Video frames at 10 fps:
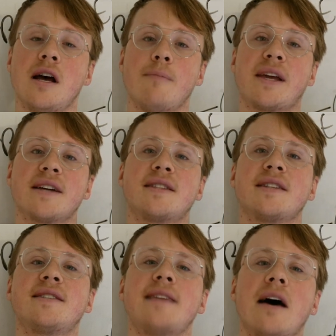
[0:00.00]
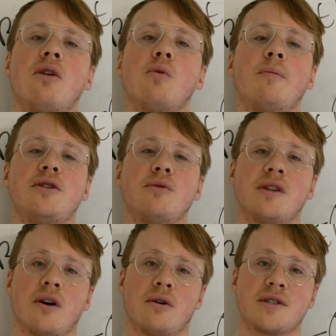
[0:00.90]
because the cell will be
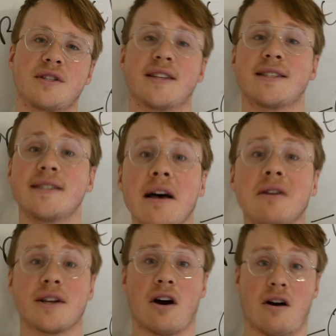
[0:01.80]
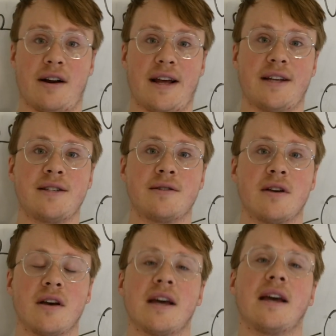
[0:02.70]
doing those to the cell's RNAs
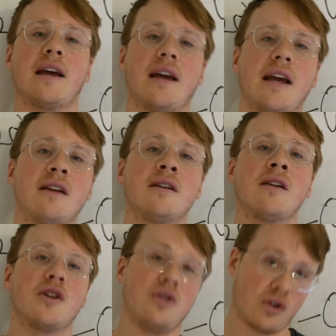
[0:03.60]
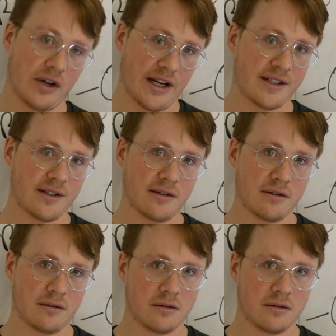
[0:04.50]
in the nucleus,